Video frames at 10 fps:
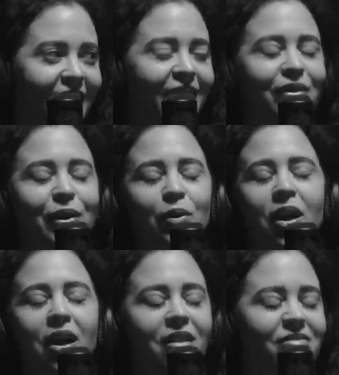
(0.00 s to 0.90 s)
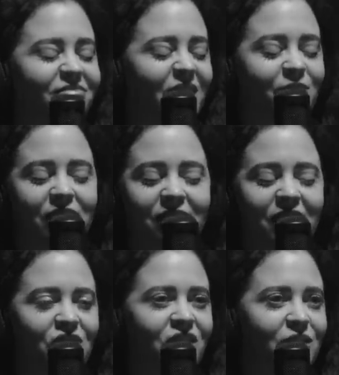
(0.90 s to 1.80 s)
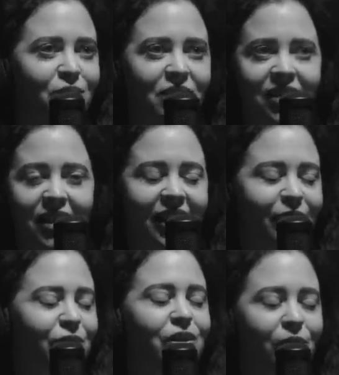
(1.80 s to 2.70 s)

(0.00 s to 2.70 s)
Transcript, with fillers: life like yeah, was the sheets weren't like it was.